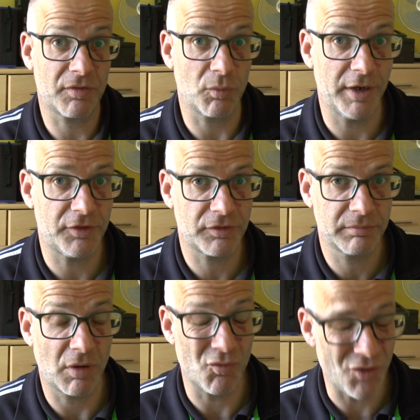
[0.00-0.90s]
Switch.
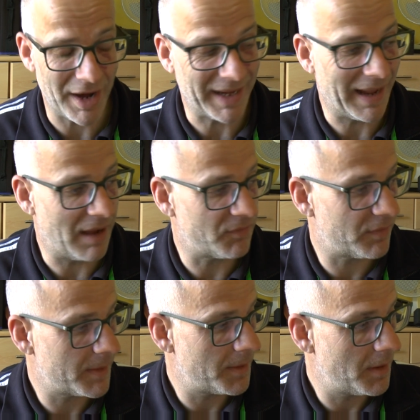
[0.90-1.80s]
I really have.
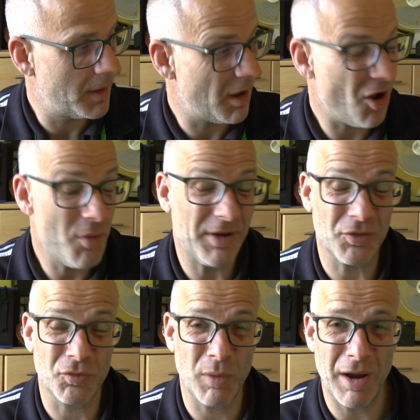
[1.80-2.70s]
I hope it
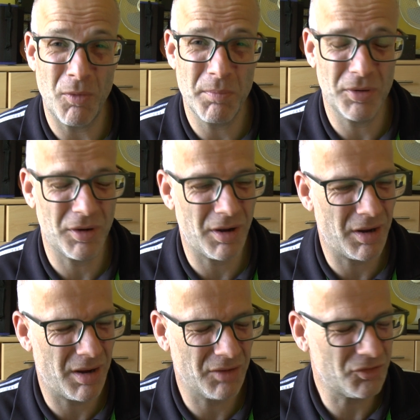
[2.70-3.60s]
does well, but
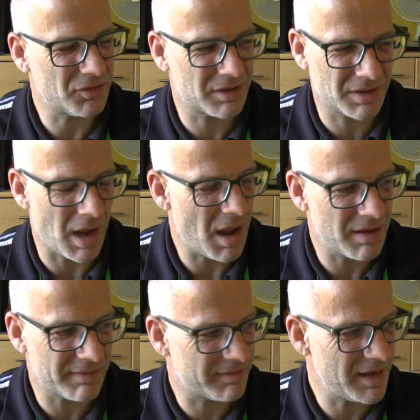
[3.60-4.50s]
I just
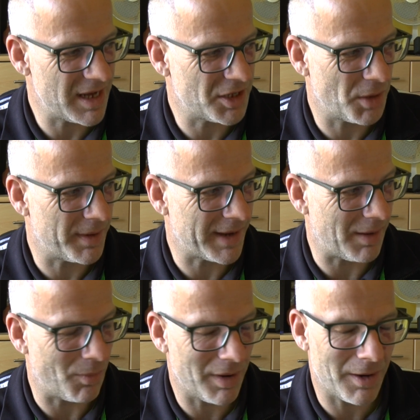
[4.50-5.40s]
can't see it doing
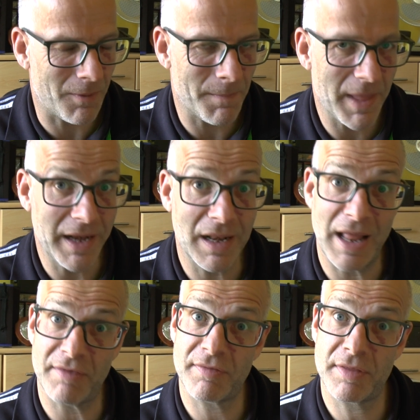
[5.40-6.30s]
that well
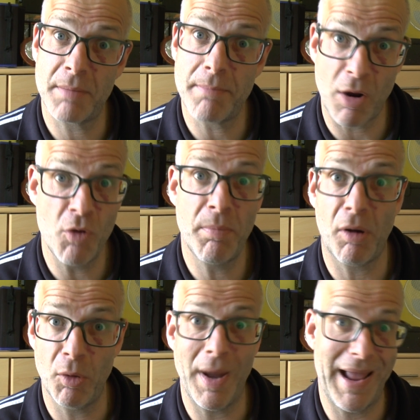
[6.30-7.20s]
unless the
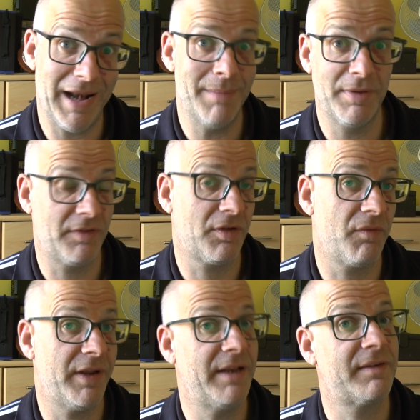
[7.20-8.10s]
mobile element
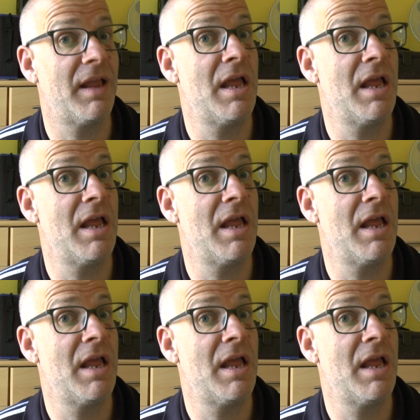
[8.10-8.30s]
of it